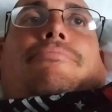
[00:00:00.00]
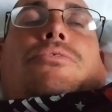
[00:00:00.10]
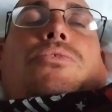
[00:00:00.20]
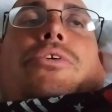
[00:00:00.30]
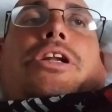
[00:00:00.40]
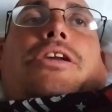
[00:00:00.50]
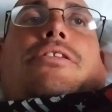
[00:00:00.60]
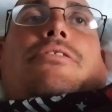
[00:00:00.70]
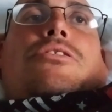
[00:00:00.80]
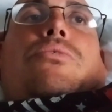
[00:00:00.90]
or any of
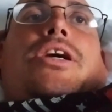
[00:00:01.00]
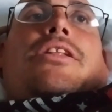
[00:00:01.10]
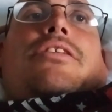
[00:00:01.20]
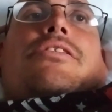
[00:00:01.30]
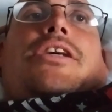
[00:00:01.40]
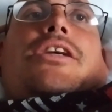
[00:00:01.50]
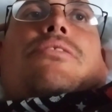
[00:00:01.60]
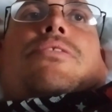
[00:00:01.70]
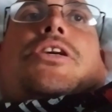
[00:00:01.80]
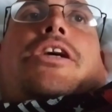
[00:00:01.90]
the New England
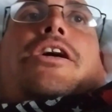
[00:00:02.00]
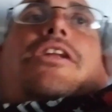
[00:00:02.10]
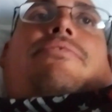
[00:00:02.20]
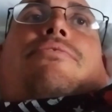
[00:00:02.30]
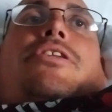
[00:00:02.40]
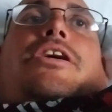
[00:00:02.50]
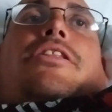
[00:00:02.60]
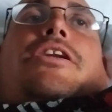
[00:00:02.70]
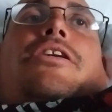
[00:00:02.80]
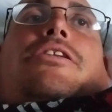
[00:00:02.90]
states, which I kind of like
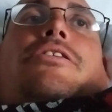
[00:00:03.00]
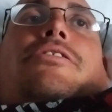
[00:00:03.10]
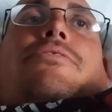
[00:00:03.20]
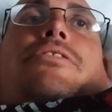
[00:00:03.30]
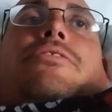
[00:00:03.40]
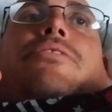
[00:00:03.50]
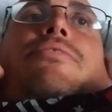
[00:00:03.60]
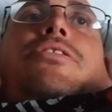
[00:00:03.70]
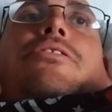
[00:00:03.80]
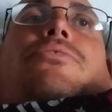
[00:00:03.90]
that idea, so I don't
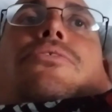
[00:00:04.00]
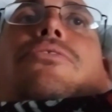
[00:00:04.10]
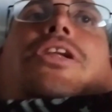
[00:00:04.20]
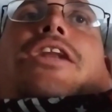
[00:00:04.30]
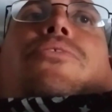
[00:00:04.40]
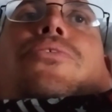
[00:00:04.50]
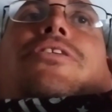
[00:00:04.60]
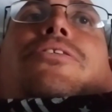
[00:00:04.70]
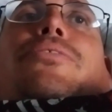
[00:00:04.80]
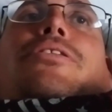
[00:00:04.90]
have to go through that whole
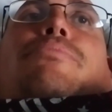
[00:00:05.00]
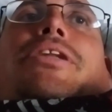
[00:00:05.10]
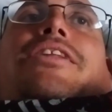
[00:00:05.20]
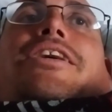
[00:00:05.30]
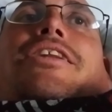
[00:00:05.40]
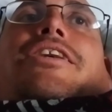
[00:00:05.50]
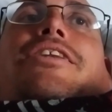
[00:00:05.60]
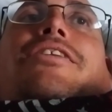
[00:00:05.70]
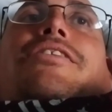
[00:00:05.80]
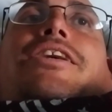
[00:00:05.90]
deal with the speeding ticket
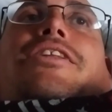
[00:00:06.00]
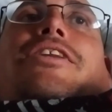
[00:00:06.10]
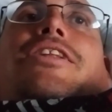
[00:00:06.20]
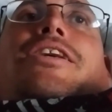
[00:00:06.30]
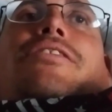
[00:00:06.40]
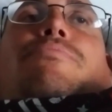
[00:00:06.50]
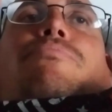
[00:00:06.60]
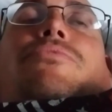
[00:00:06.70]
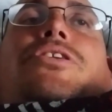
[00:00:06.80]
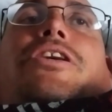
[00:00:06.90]
again. And then
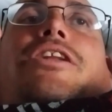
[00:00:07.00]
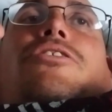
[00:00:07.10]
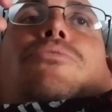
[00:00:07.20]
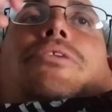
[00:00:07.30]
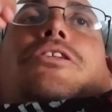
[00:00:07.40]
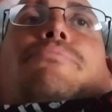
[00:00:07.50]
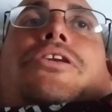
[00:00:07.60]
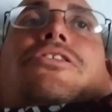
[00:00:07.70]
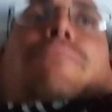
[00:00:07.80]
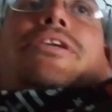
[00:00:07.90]
she kind of told me,
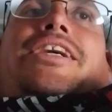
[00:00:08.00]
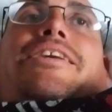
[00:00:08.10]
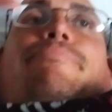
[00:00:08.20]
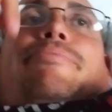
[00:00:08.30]
especially me,